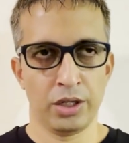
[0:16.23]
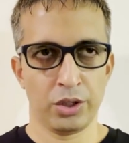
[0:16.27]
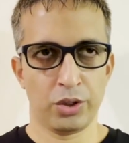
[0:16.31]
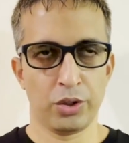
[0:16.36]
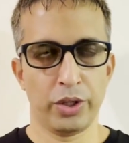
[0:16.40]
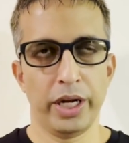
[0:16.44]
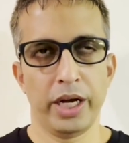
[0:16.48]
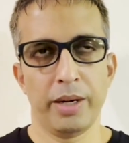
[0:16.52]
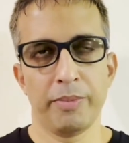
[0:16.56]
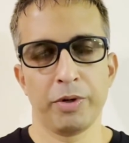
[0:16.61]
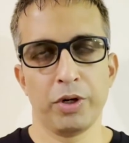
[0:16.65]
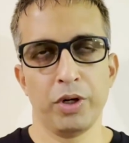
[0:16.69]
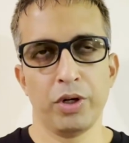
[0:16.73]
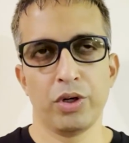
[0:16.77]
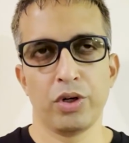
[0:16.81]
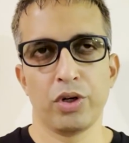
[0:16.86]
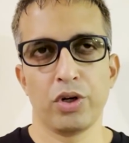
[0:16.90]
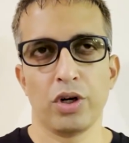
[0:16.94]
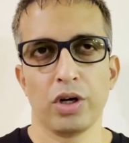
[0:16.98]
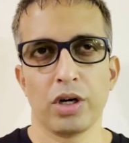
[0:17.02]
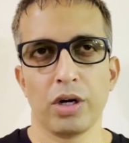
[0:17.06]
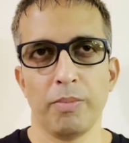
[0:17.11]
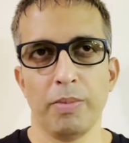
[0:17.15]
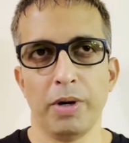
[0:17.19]
Today I'm going to
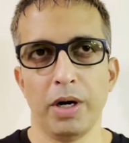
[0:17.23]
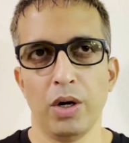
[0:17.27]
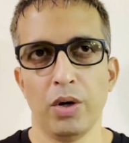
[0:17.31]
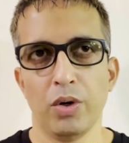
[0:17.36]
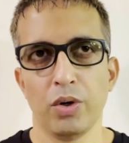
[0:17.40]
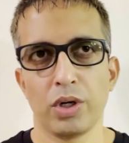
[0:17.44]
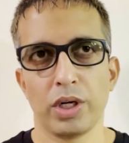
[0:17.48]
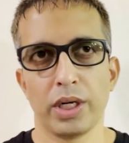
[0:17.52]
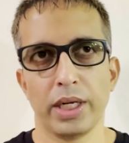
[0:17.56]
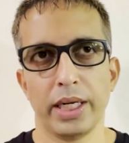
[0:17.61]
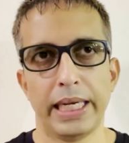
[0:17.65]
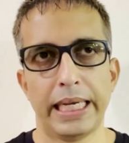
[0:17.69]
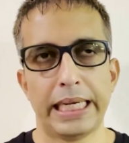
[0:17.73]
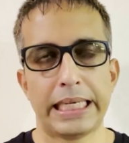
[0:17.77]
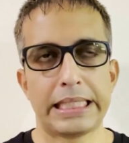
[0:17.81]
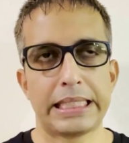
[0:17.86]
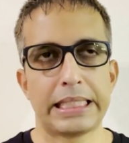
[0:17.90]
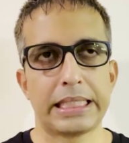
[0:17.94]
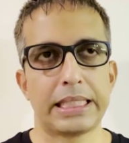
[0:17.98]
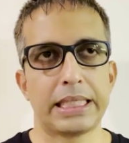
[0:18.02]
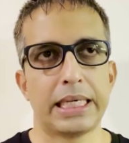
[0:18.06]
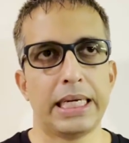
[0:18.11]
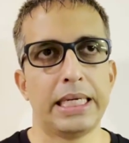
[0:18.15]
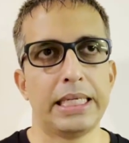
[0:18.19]
talk about
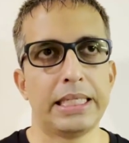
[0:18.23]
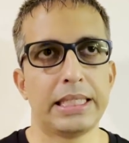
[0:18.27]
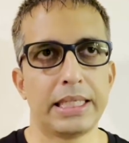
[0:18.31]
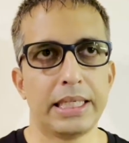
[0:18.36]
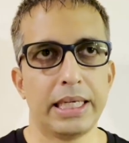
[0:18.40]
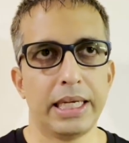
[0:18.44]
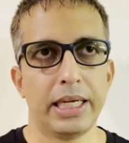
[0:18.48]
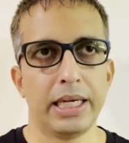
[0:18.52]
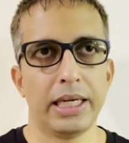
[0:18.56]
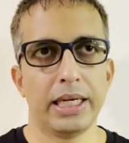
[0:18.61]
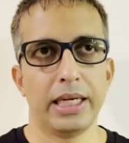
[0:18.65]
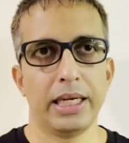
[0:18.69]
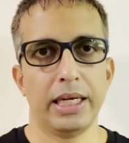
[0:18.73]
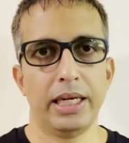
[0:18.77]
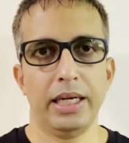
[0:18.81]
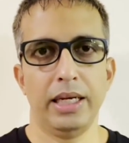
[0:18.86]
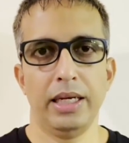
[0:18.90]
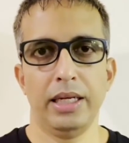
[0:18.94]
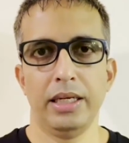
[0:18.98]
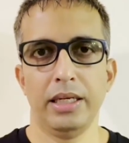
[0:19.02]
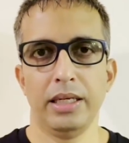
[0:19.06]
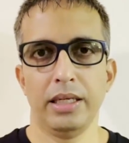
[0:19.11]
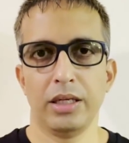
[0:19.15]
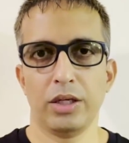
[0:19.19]
exercising
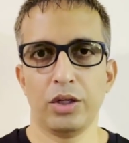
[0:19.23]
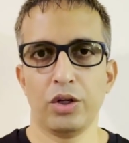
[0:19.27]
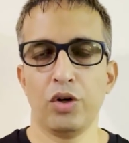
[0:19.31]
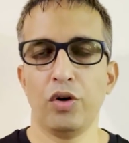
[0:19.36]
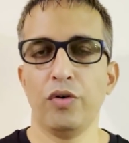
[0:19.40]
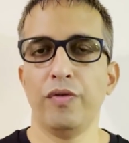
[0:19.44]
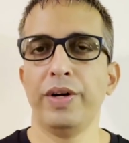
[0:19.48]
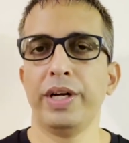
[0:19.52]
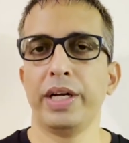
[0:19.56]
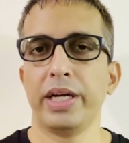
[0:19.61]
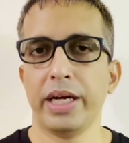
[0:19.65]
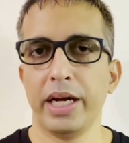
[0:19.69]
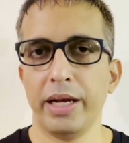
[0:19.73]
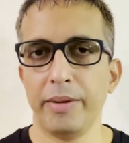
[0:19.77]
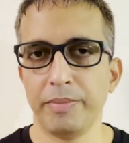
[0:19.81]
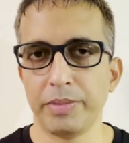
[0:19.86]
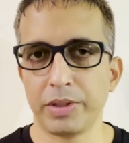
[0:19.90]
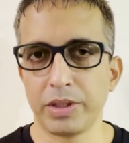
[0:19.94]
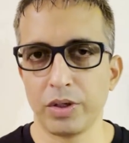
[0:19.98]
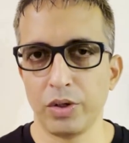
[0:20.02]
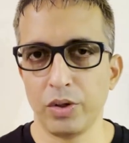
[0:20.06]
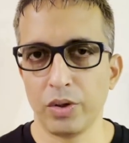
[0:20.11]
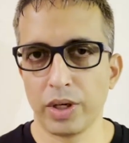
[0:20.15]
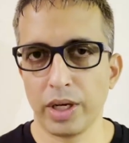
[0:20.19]
in COVID
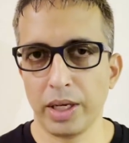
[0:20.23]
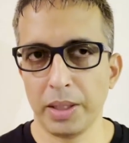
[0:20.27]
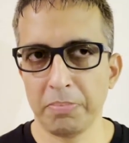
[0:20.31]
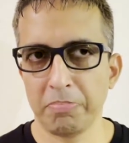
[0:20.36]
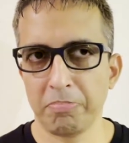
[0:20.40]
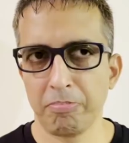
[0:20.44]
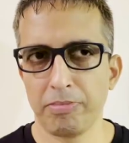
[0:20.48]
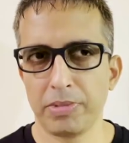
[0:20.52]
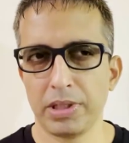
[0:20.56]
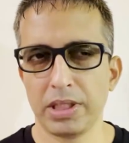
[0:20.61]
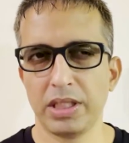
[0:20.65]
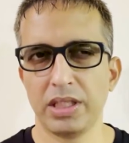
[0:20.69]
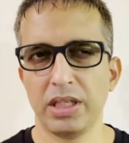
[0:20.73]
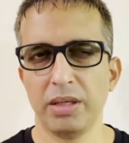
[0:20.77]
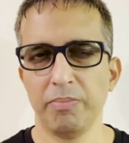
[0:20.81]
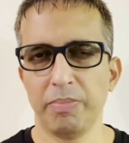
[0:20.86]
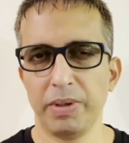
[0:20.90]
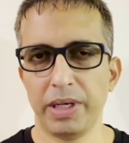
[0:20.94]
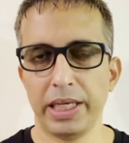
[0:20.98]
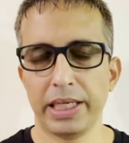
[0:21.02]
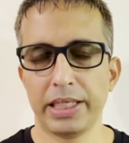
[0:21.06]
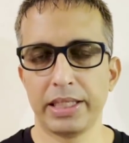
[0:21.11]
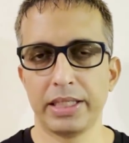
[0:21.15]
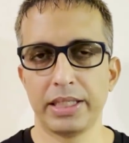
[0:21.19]
times. Okay,
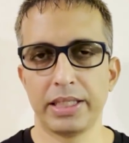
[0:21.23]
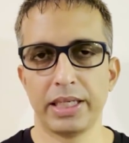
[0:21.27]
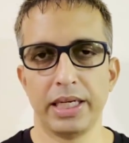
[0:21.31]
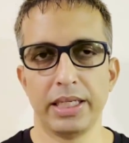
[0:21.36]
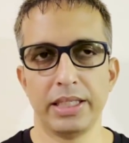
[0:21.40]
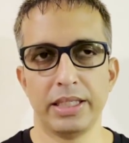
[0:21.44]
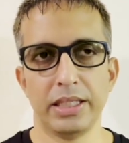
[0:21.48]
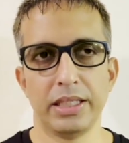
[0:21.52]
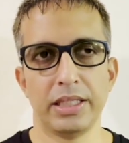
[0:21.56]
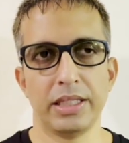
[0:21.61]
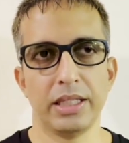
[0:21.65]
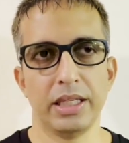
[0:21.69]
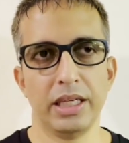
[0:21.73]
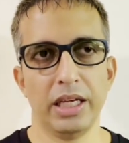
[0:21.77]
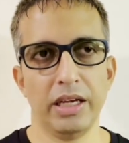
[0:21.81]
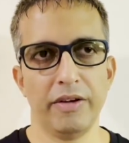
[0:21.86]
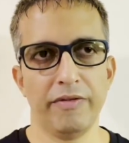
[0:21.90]
simple exercises.